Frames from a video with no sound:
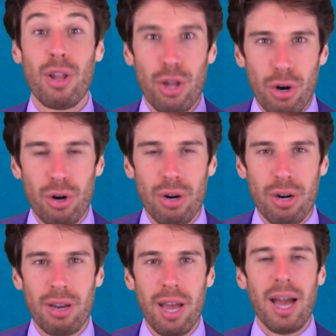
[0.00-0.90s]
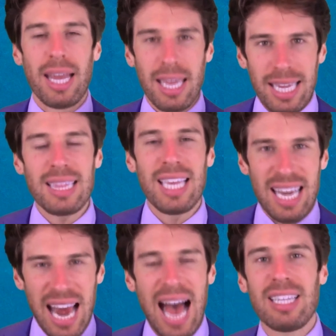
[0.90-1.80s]
learn, I gotta get the
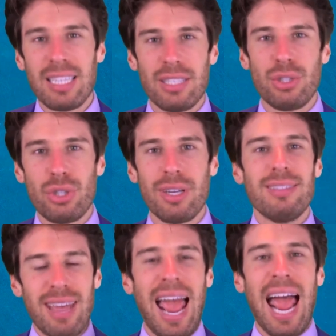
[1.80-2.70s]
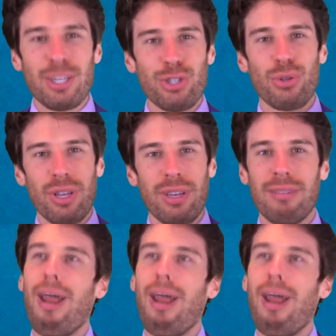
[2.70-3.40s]
knowledge to actually,